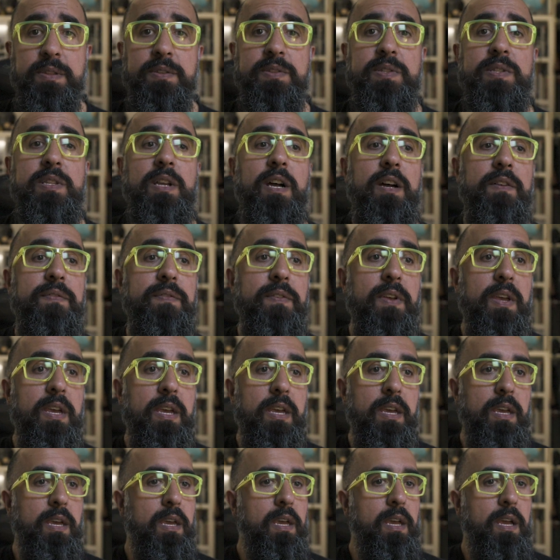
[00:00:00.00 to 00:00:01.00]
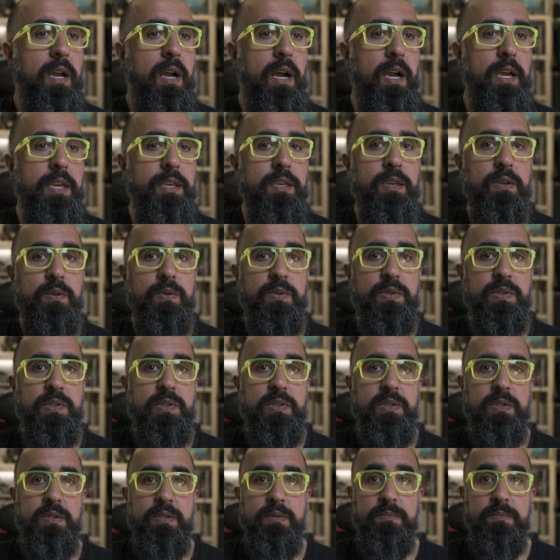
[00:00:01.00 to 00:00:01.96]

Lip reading: stuff. I used